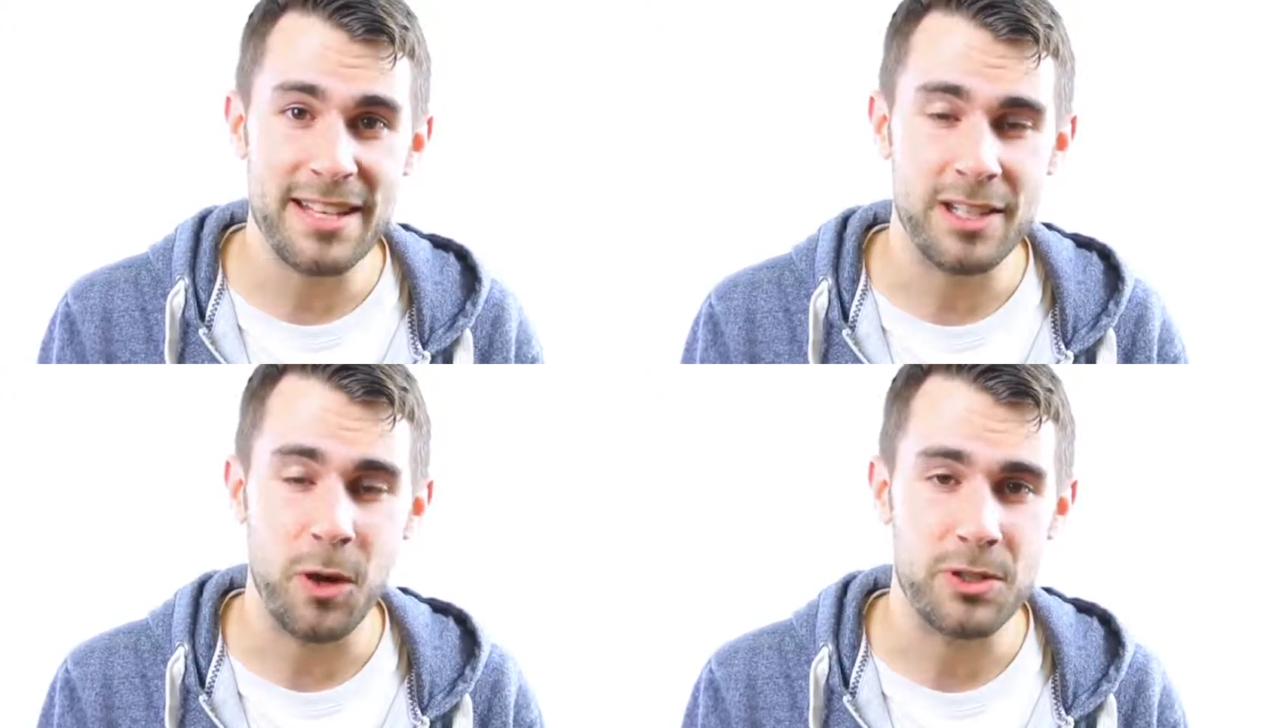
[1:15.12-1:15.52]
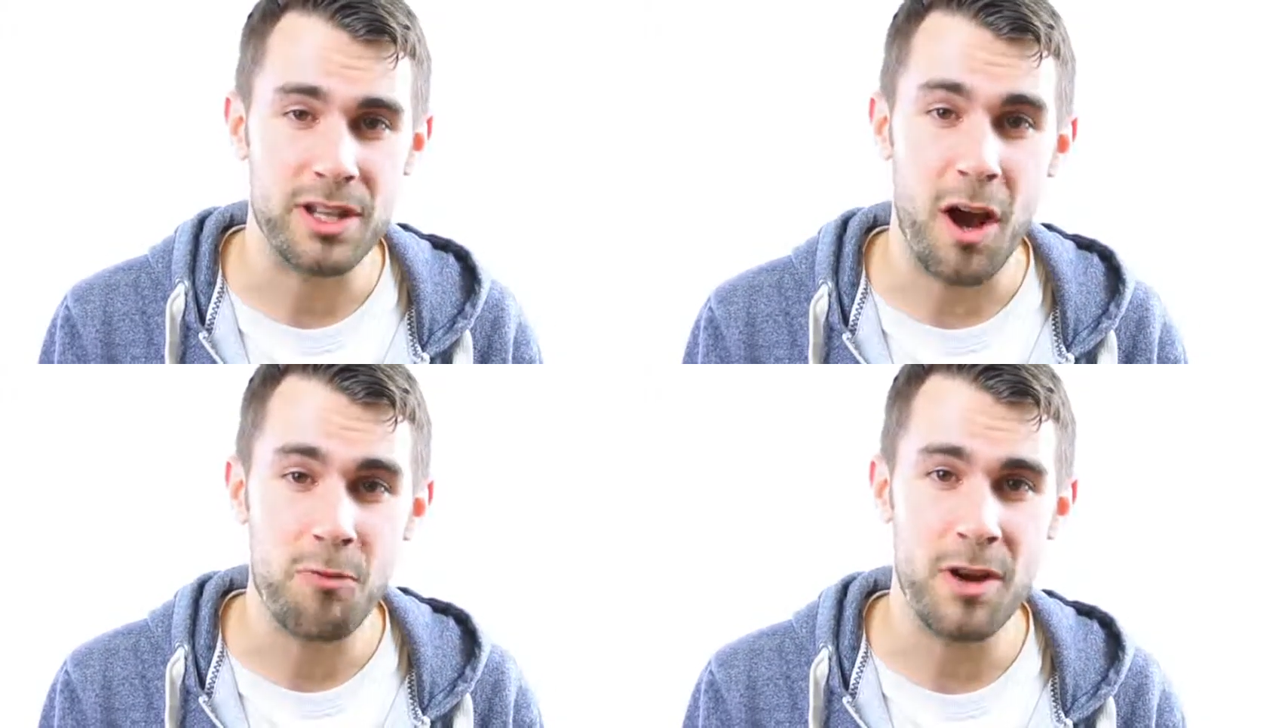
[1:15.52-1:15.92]
this culture
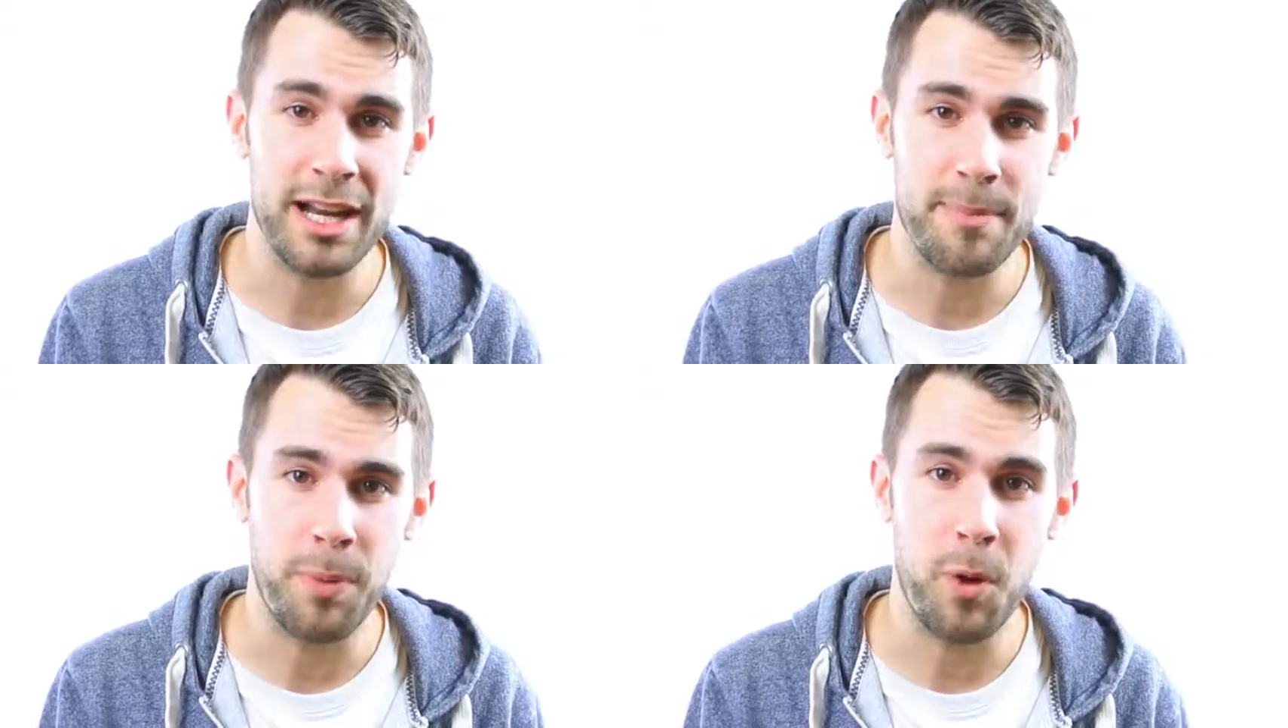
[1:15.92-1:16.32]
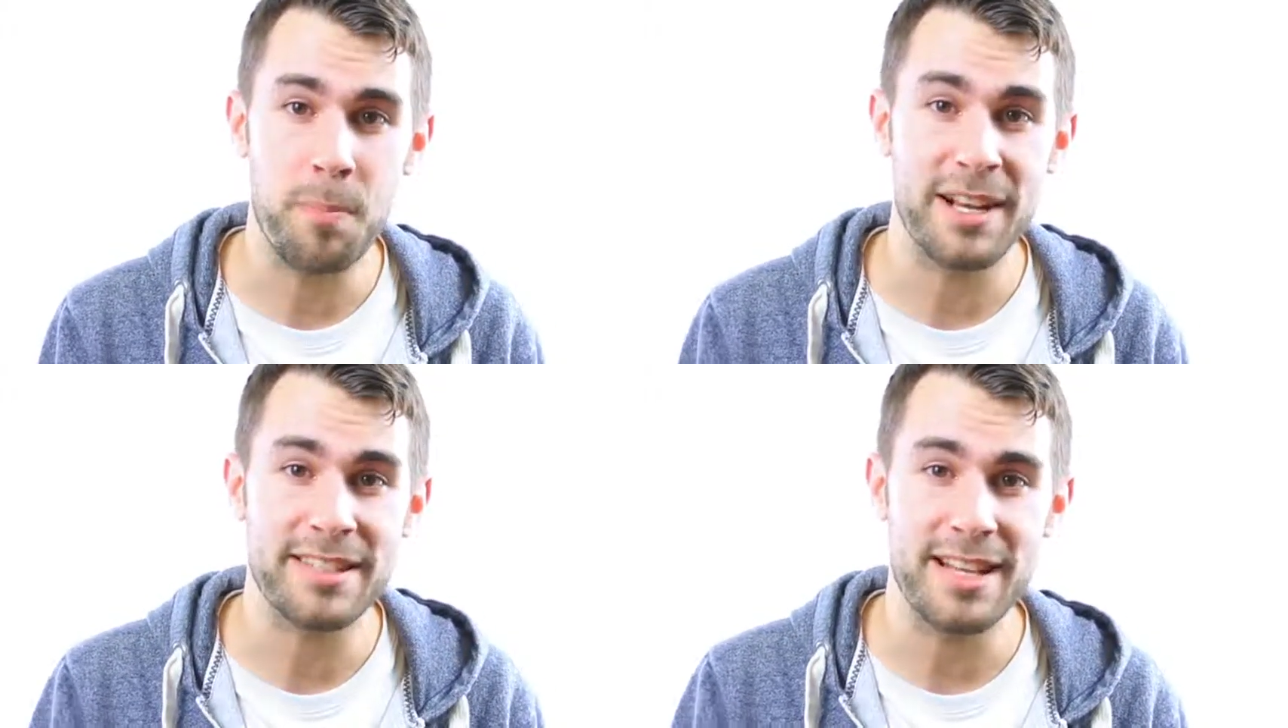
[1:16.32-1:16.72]
are really important
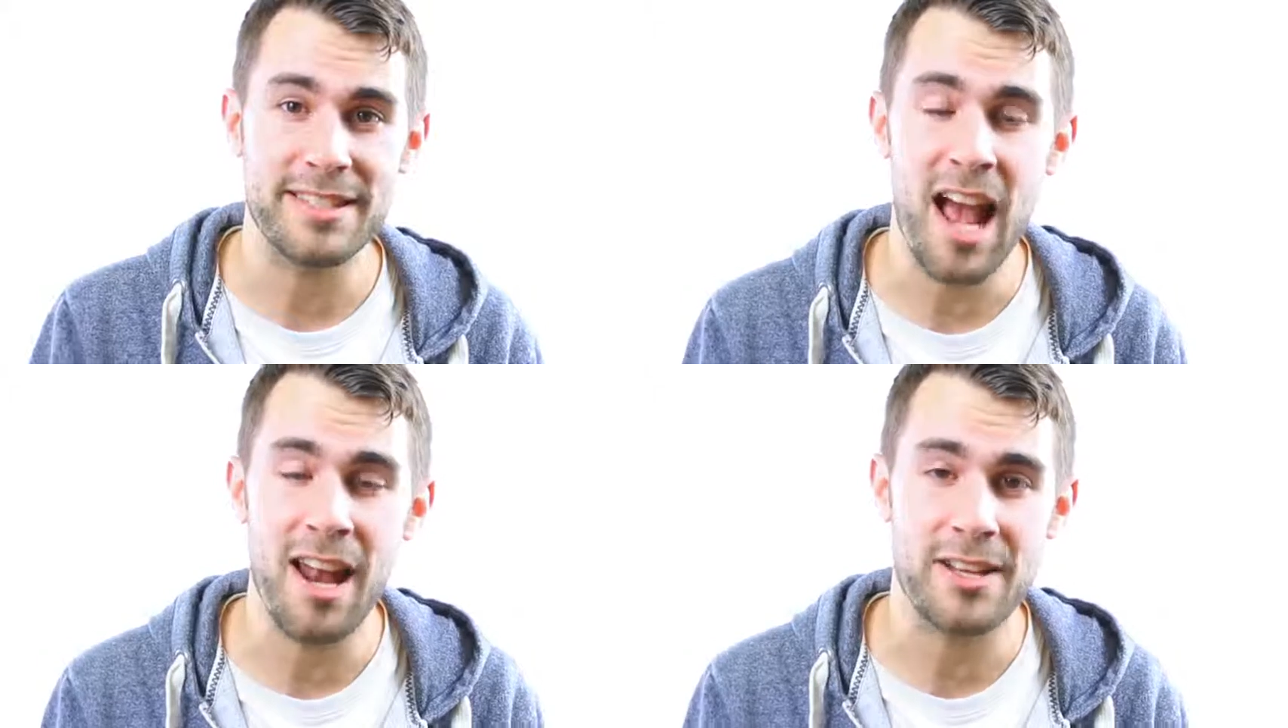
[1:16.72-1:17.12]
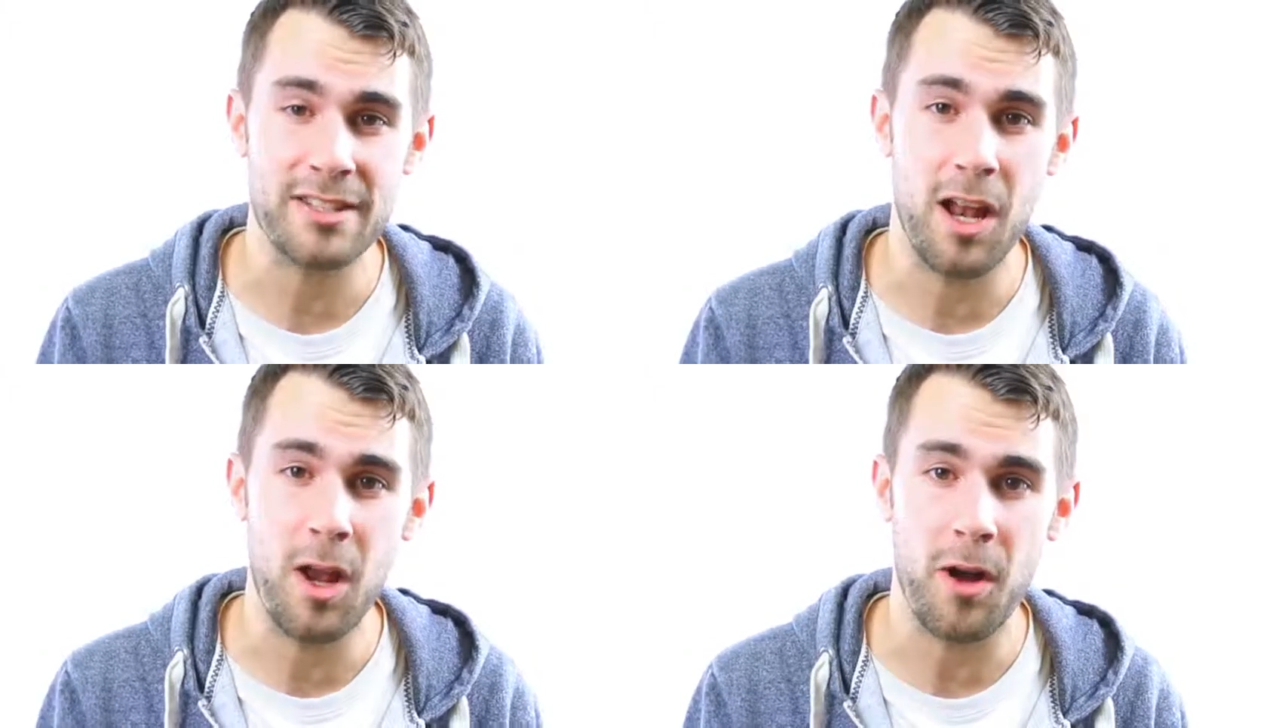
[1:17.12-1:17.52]
because they tell us
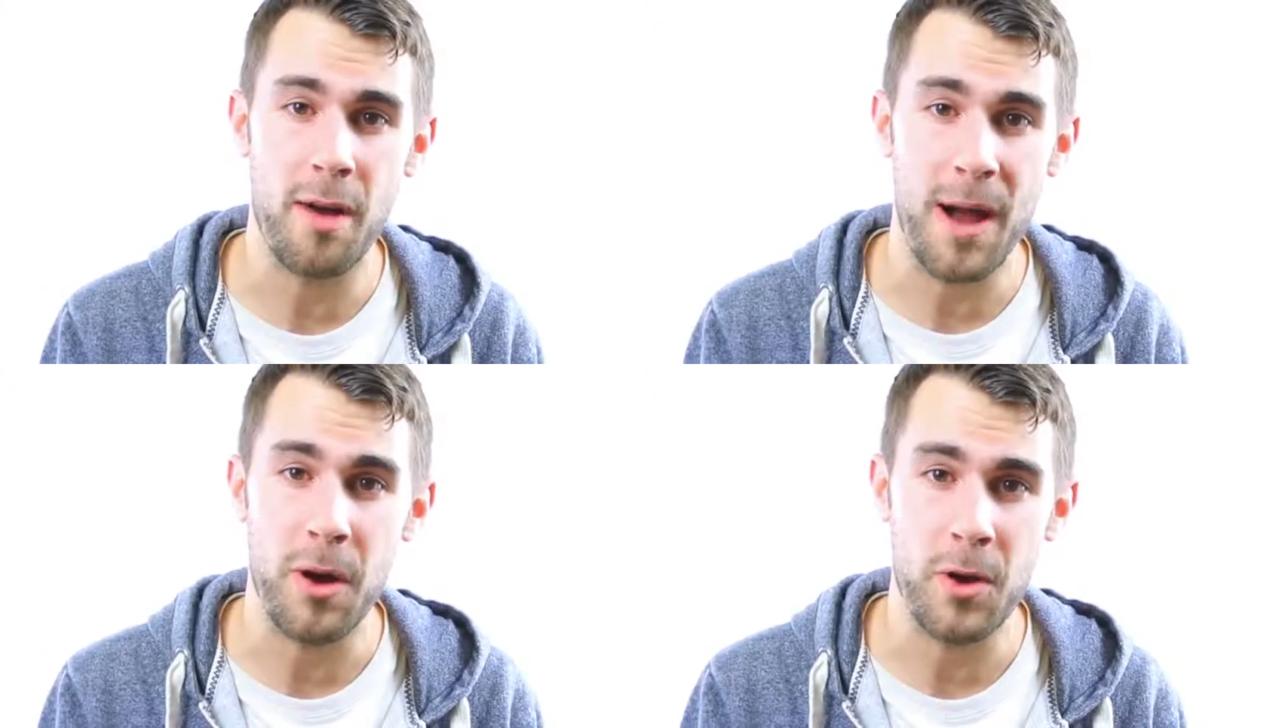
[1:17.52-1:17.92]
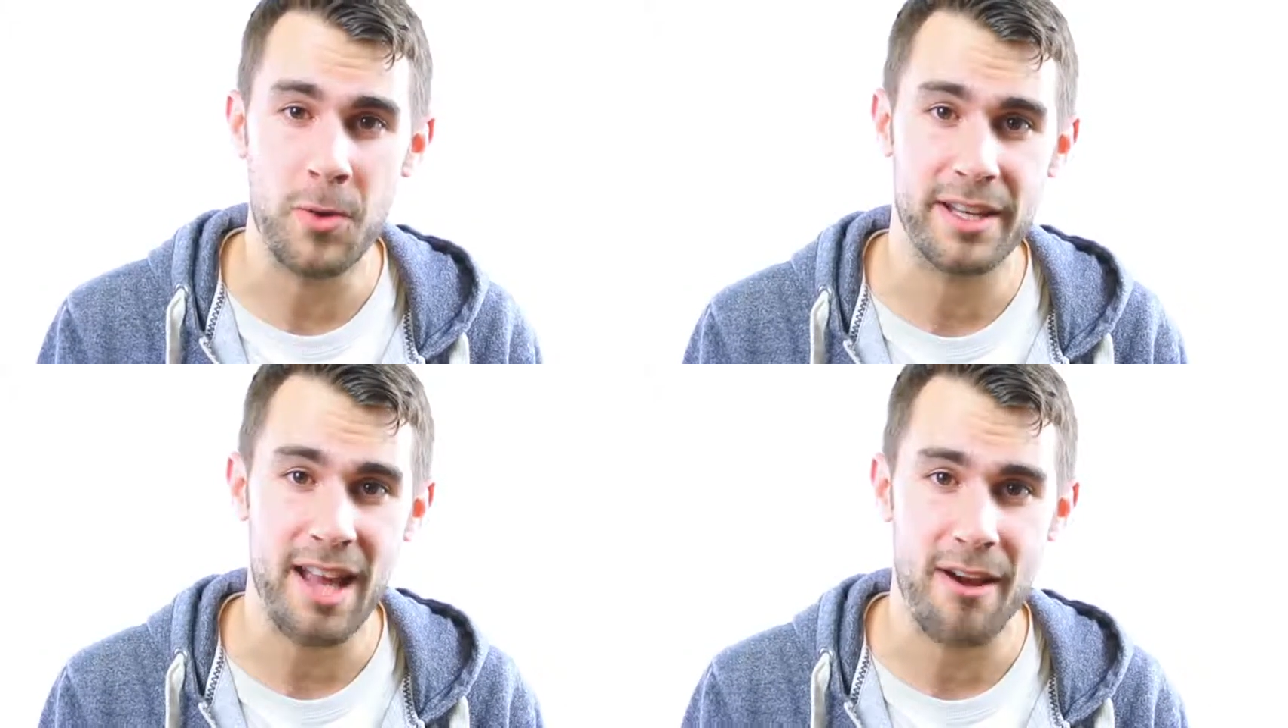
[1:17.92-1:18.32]
a lot about who
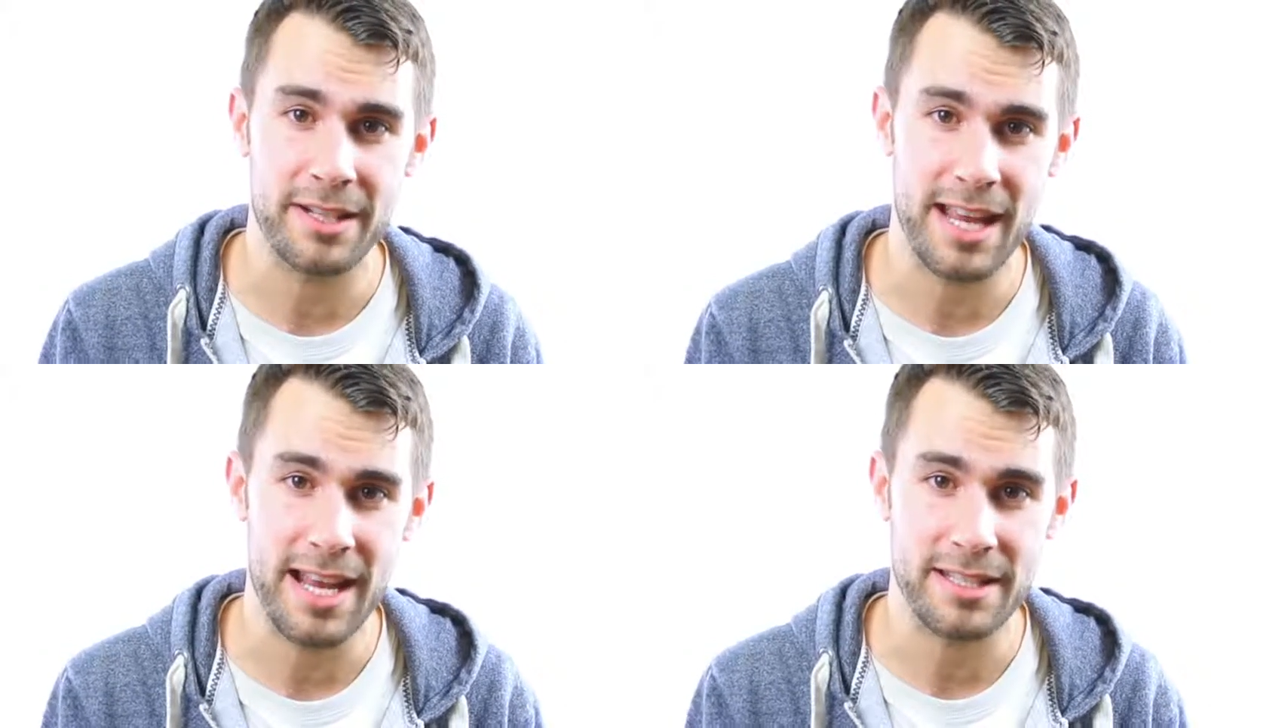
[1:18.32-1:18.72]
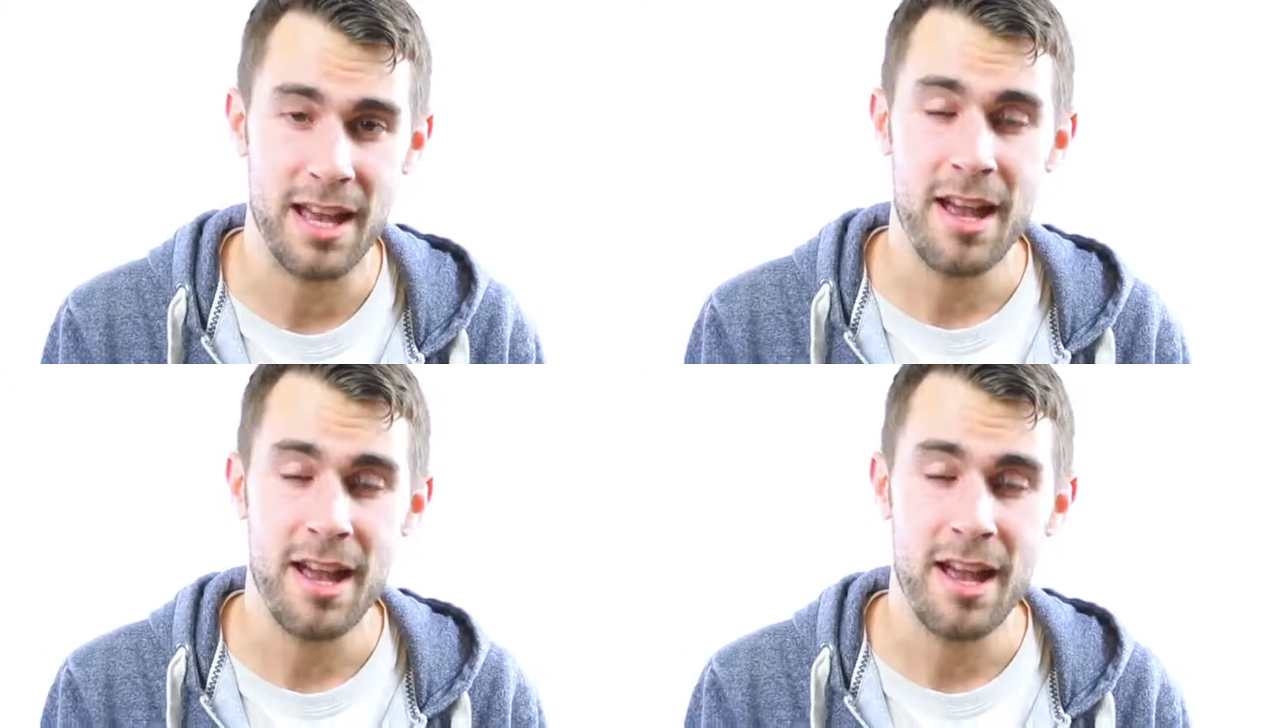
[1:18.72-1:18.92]
the character is.